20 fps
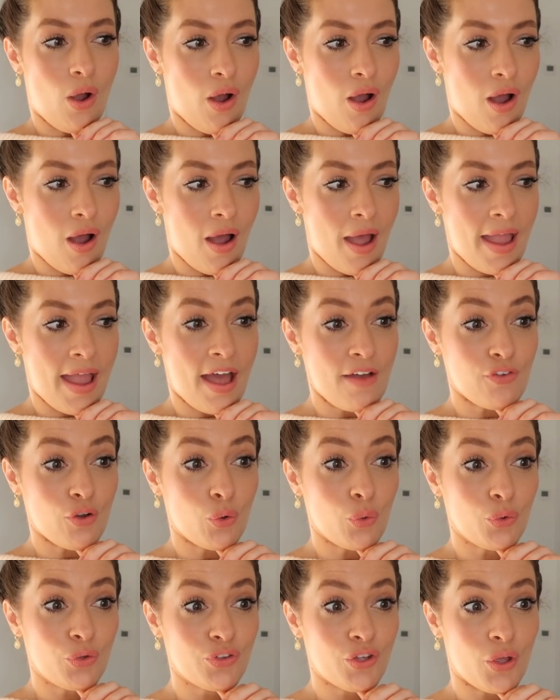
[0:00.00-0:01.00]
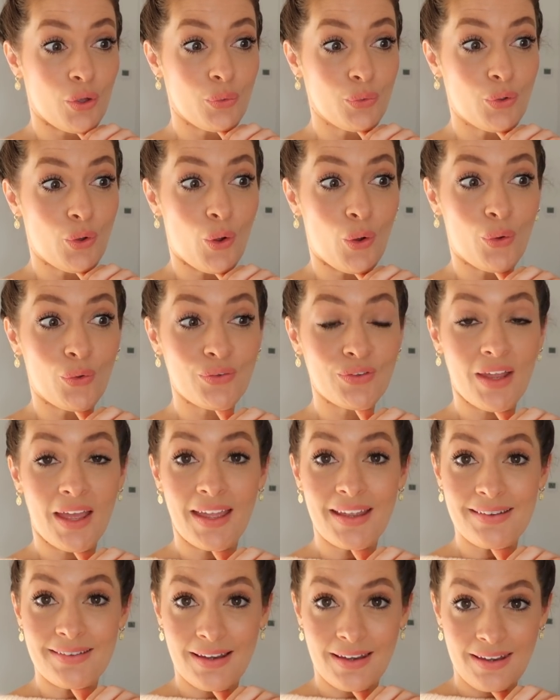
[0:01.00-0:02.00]
I have also got
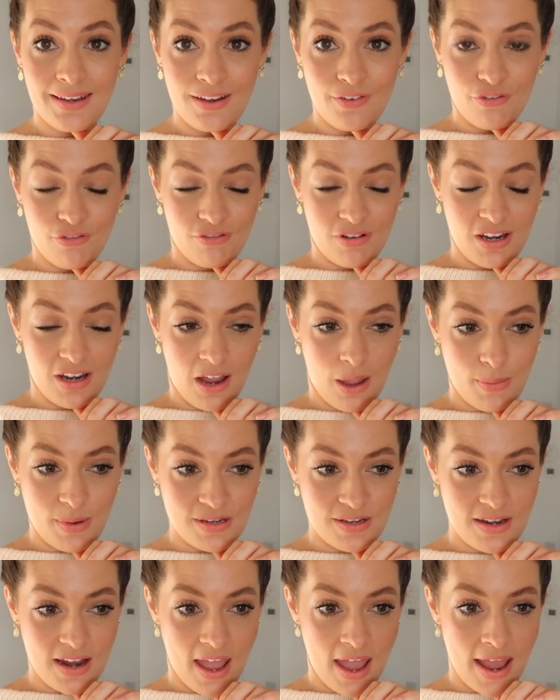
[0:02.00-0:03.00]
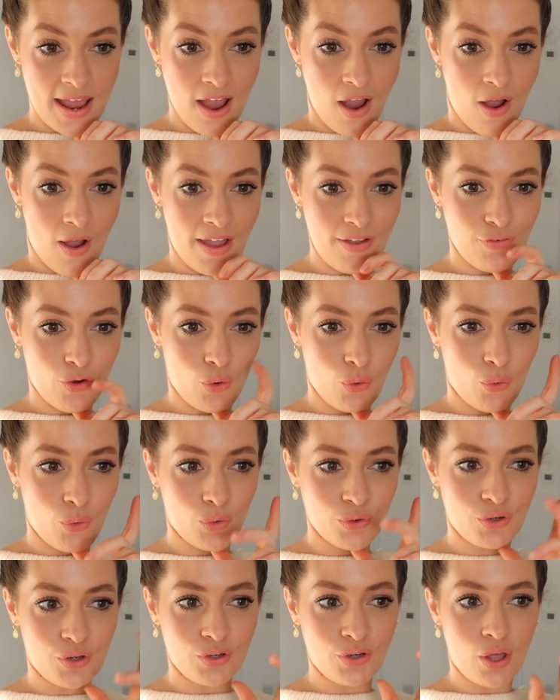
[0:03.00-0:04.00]
a delivery coming today. I have
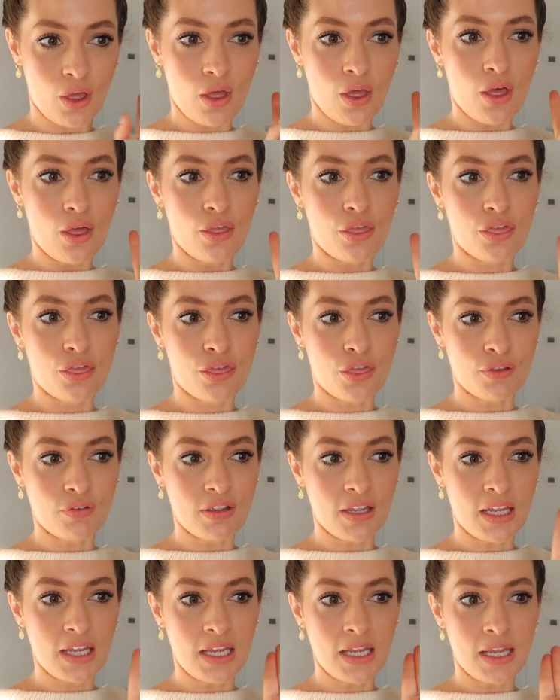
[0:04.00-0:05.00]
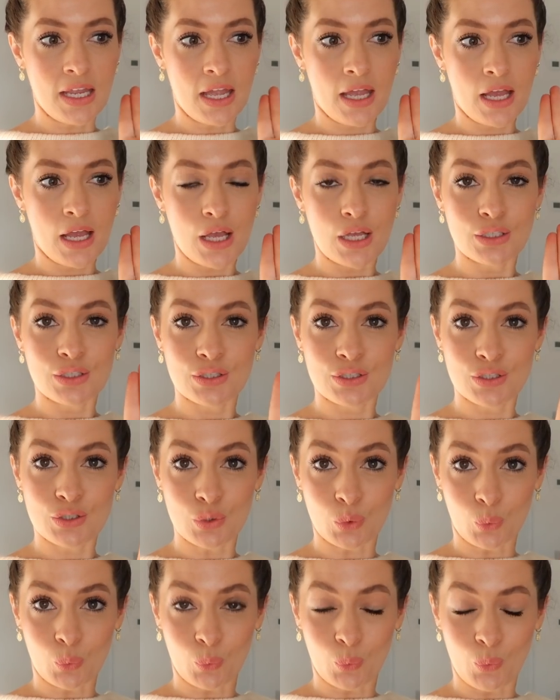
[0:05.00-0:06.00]
ordered three
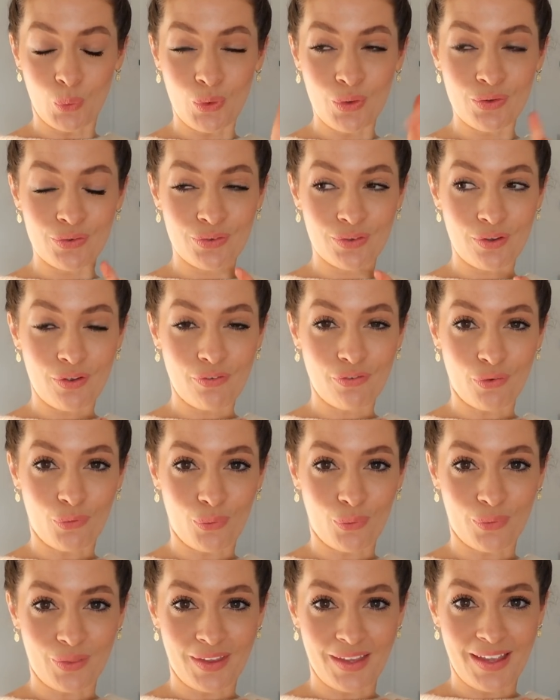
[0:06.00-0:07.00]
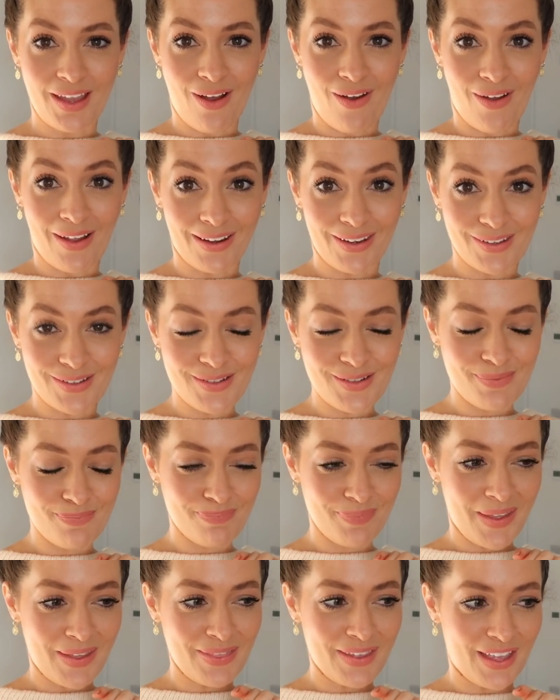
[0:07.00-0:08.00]
stools for the island
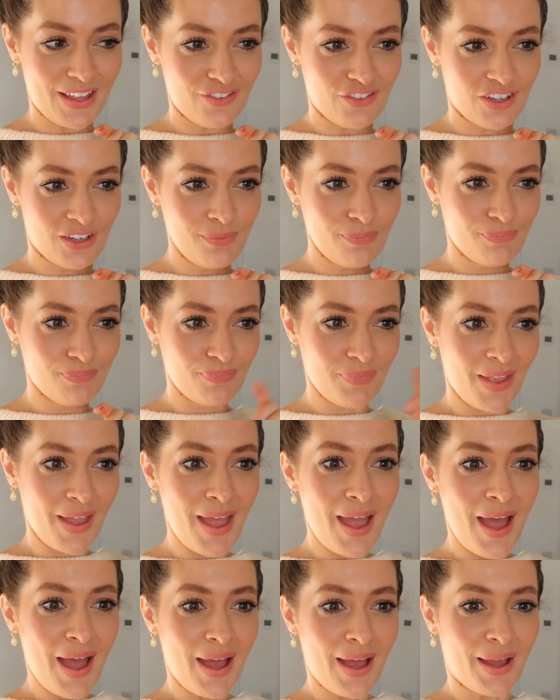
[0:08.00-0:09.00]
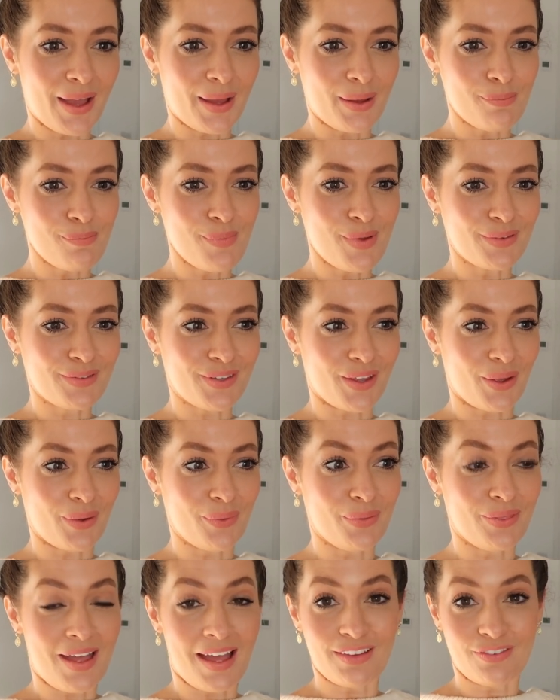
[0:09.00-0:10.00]
in the kitchen. Um,
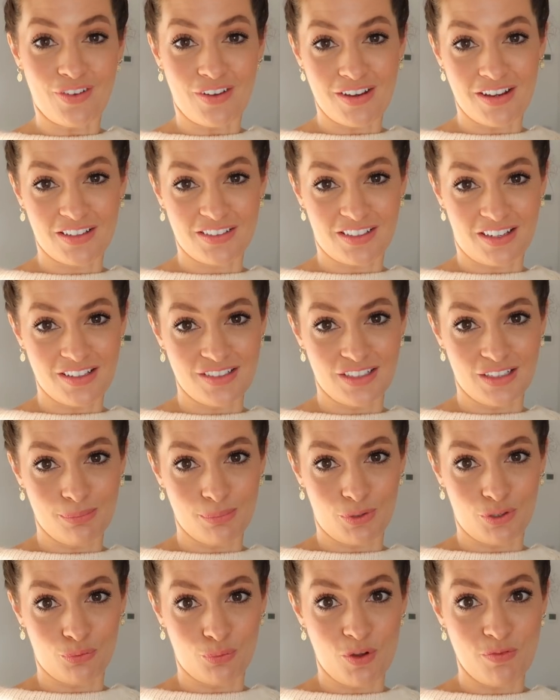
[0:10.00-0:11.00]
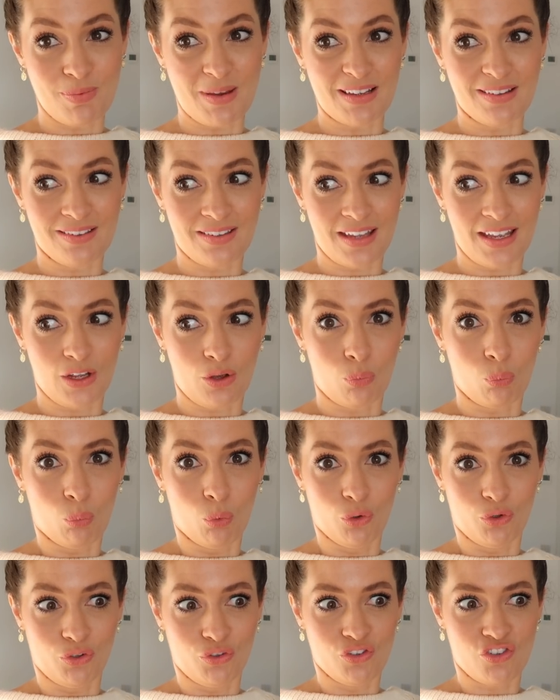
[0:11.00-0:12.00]
so that's very exciting because we've been sitting on
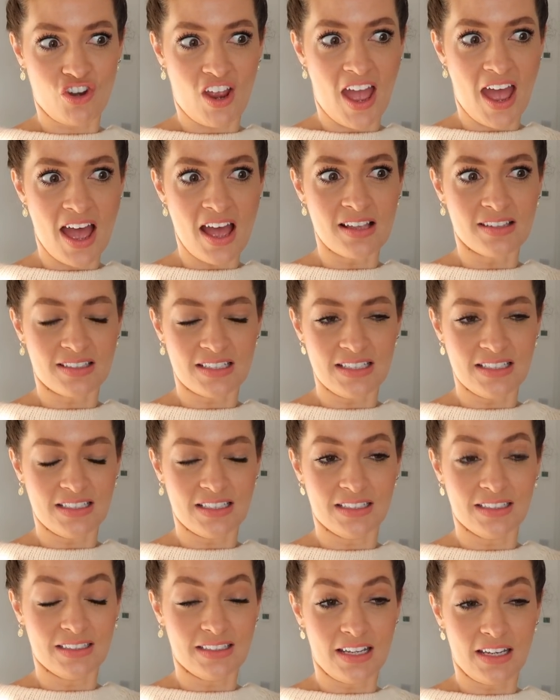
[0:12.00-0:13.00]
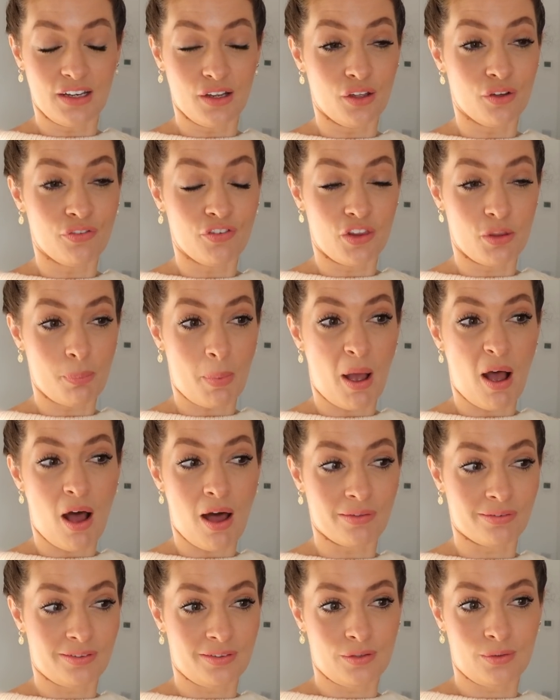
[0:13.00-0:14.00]
wooden chairs eating dinner for the
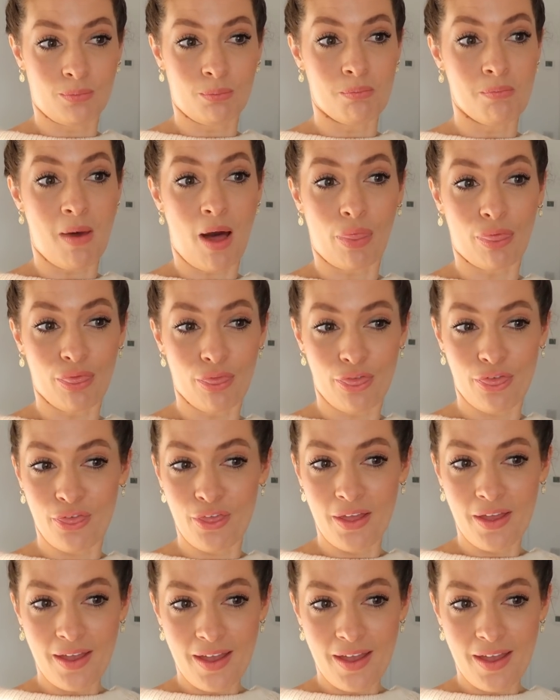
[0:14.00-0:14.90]
past month.